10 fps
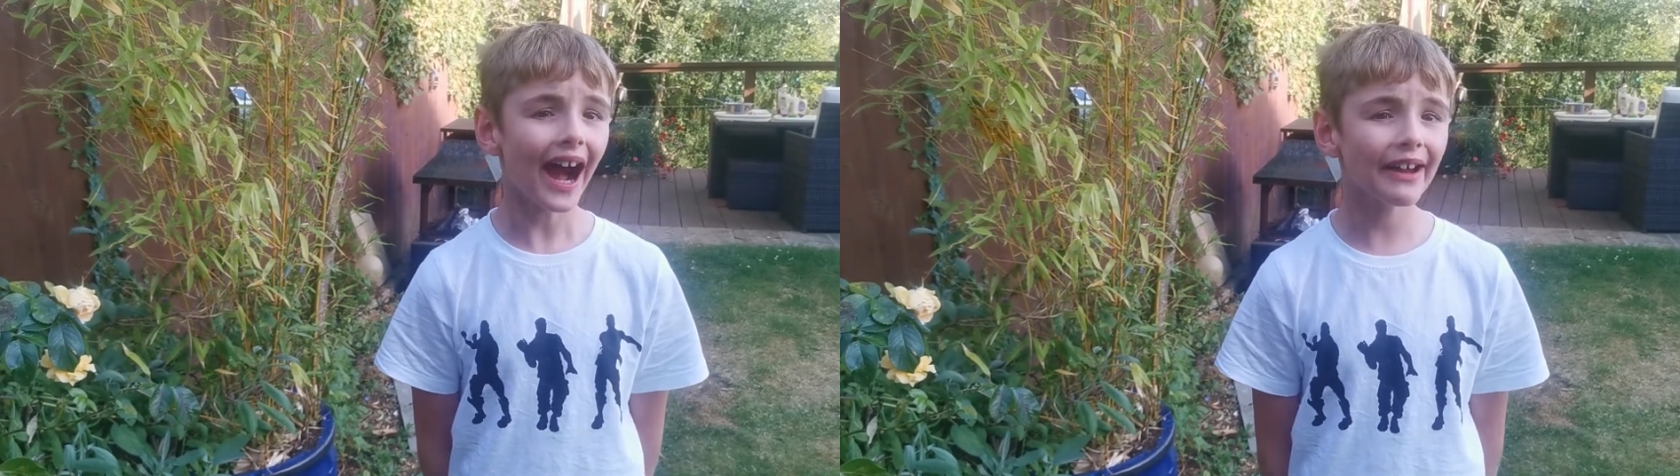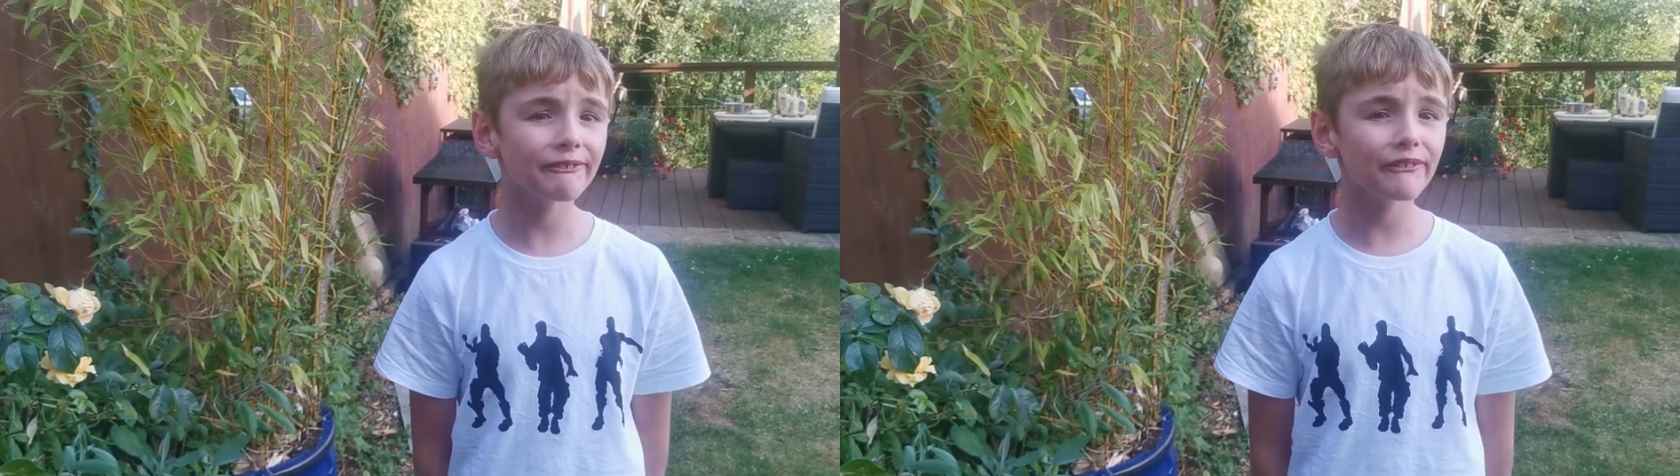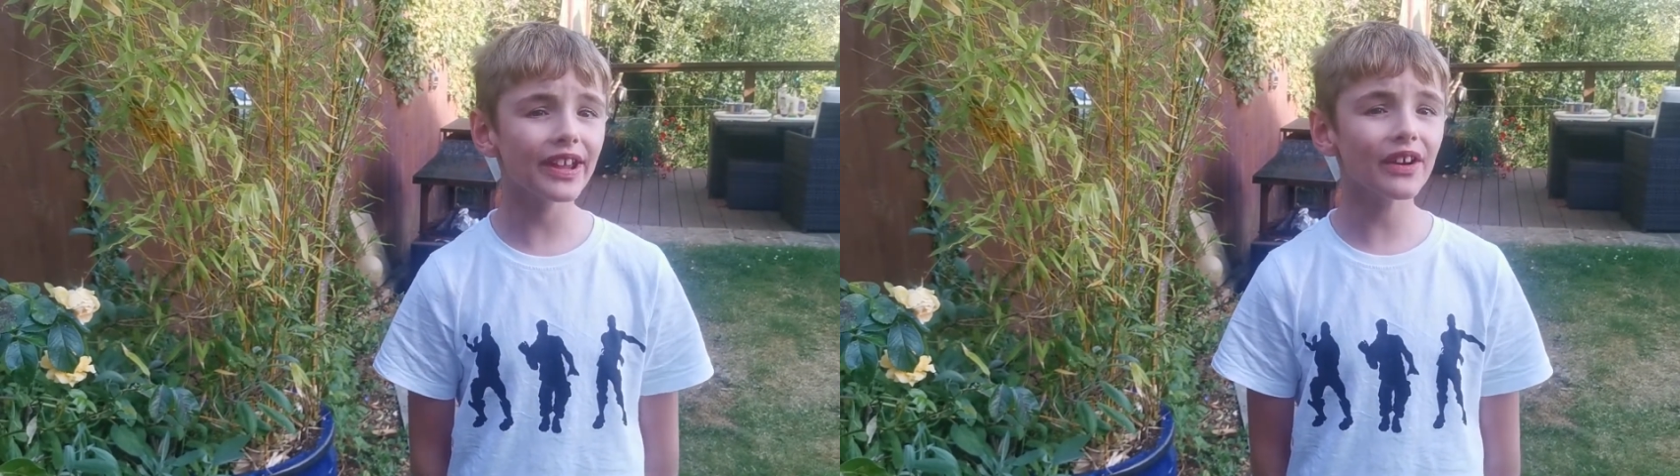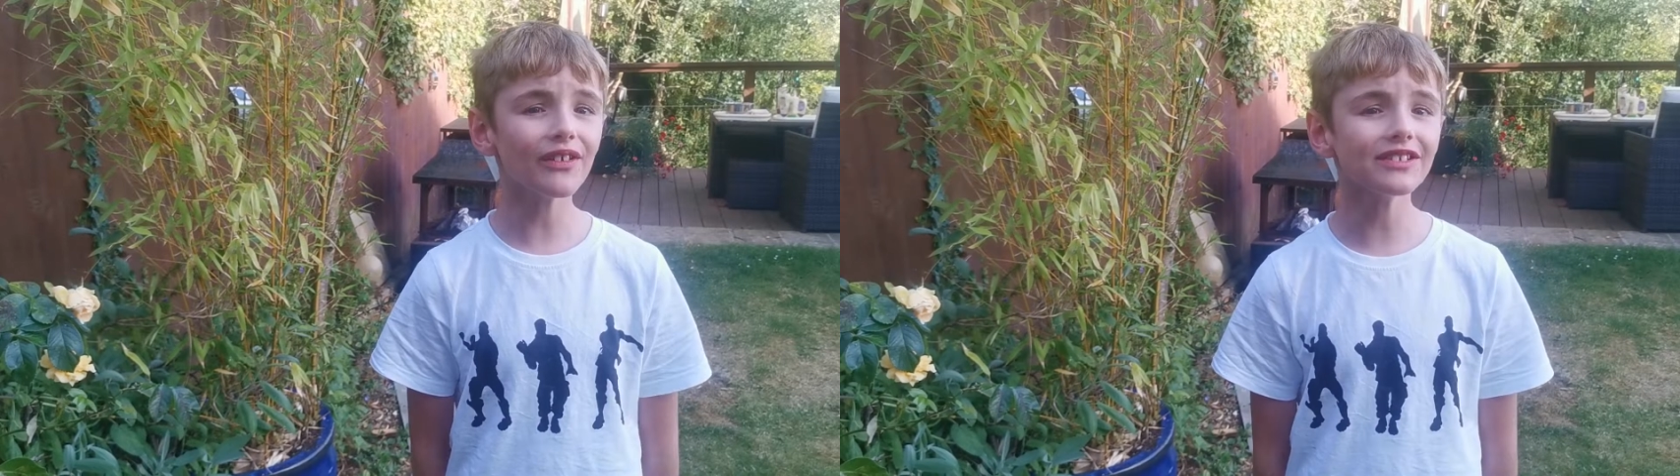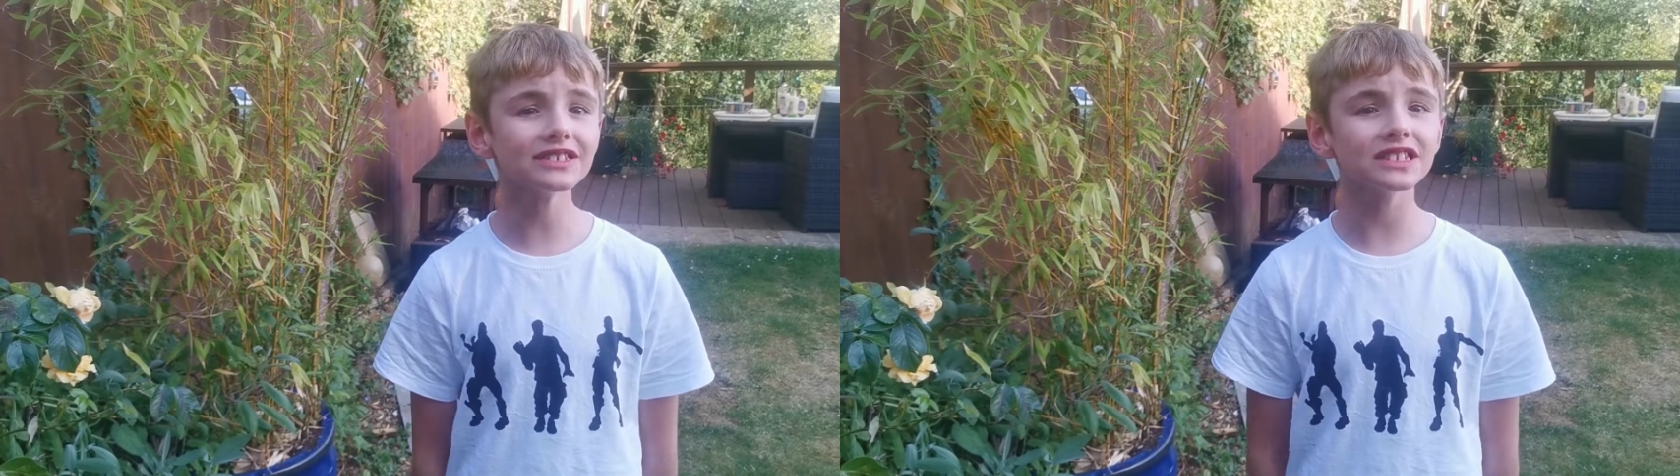And we
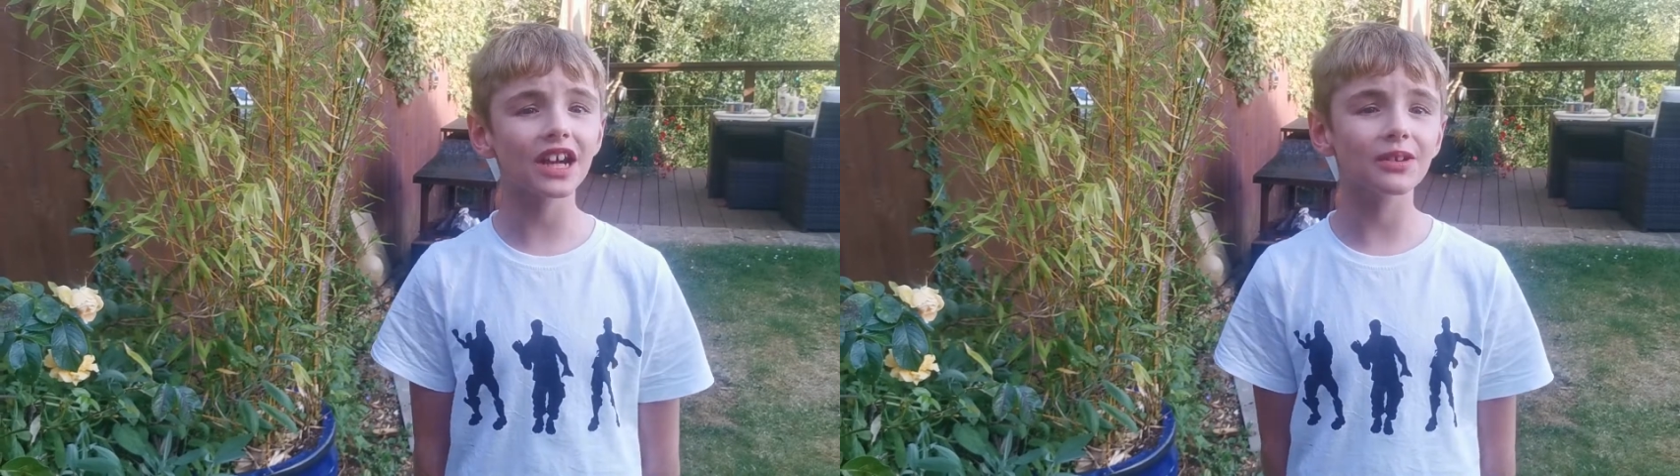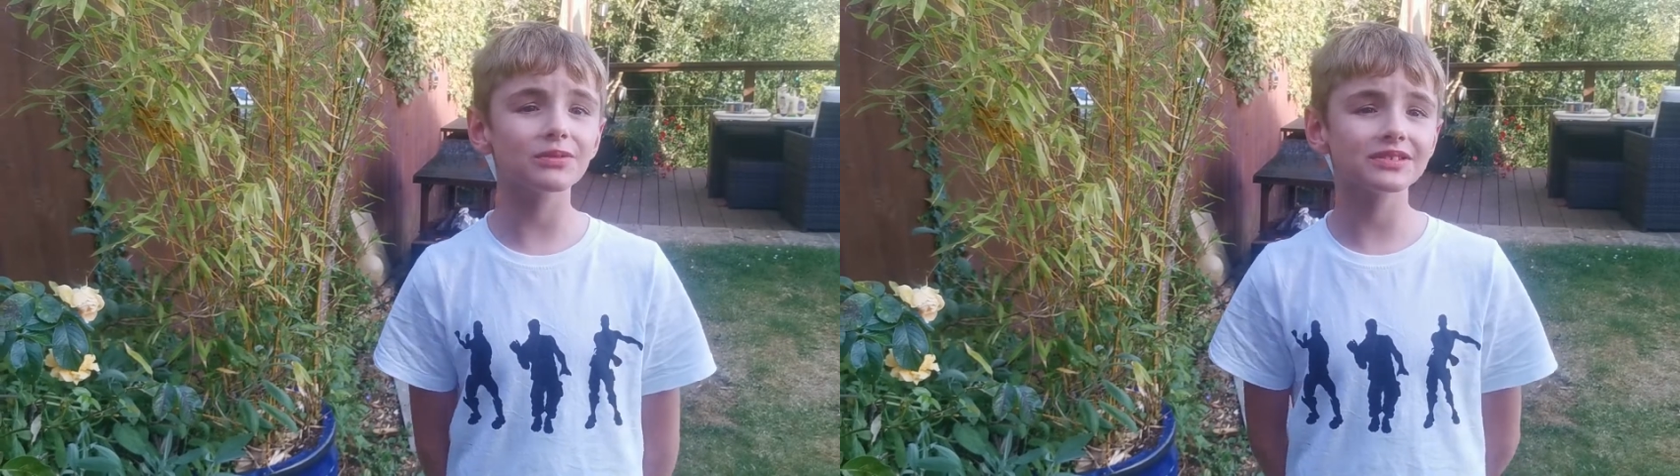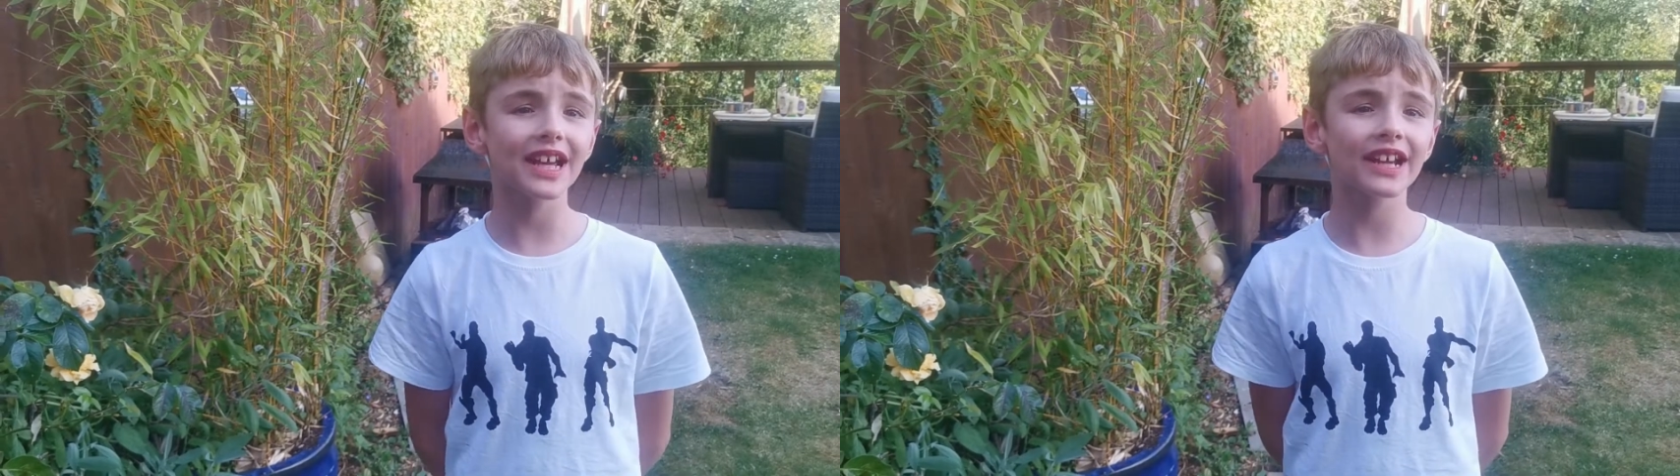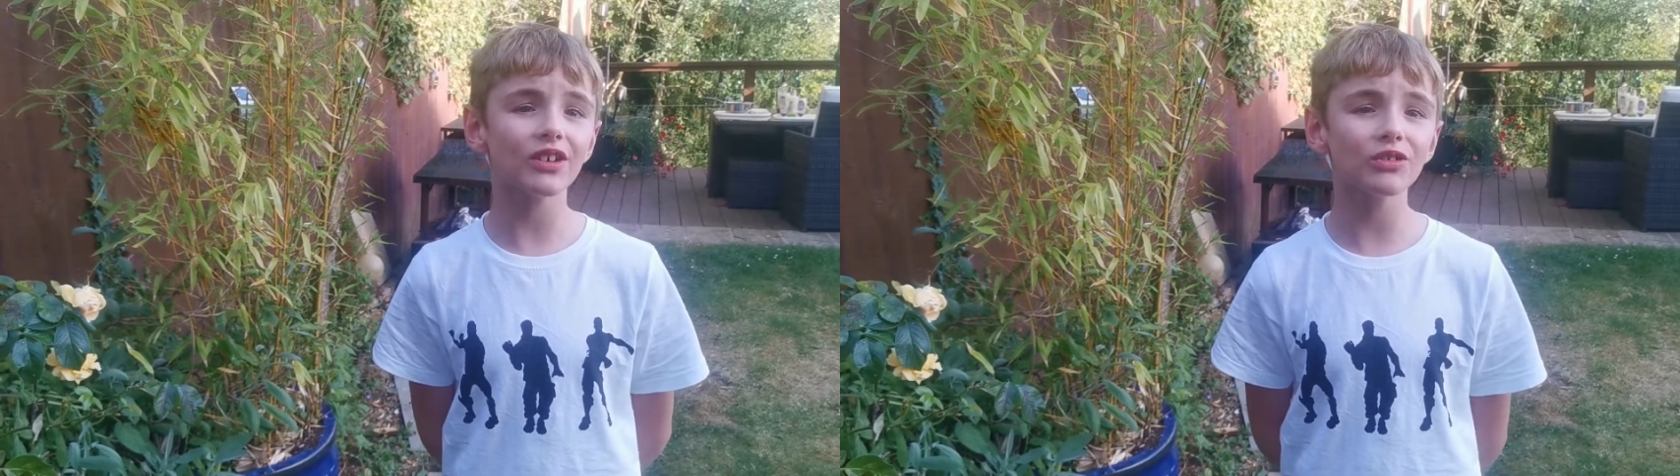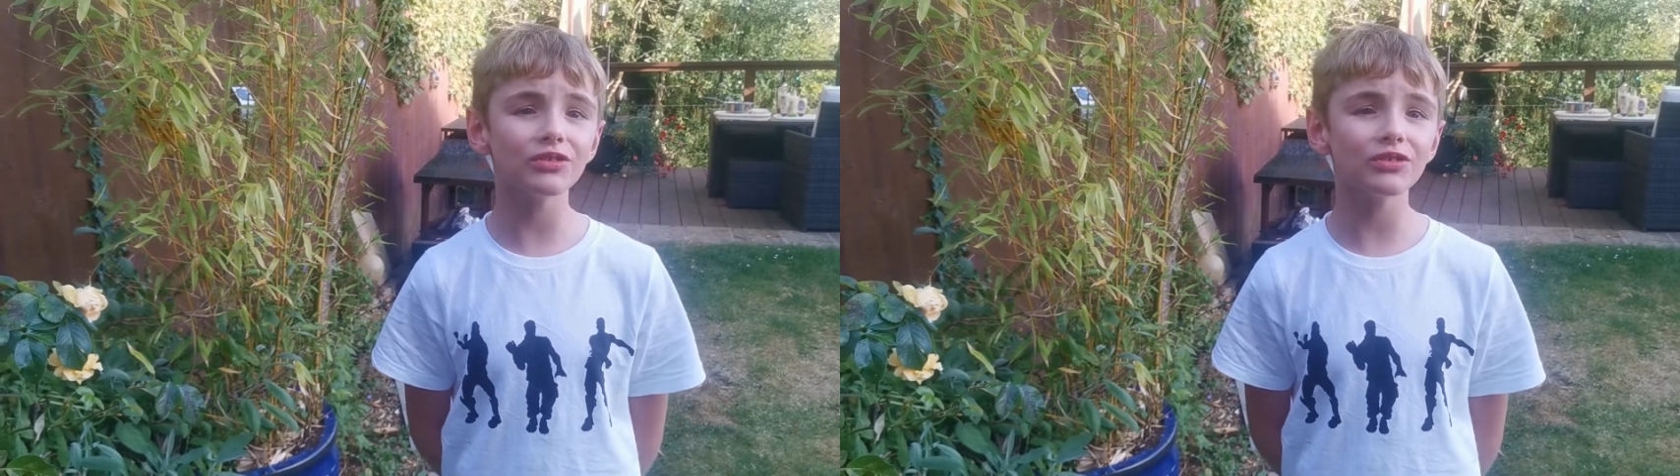also will take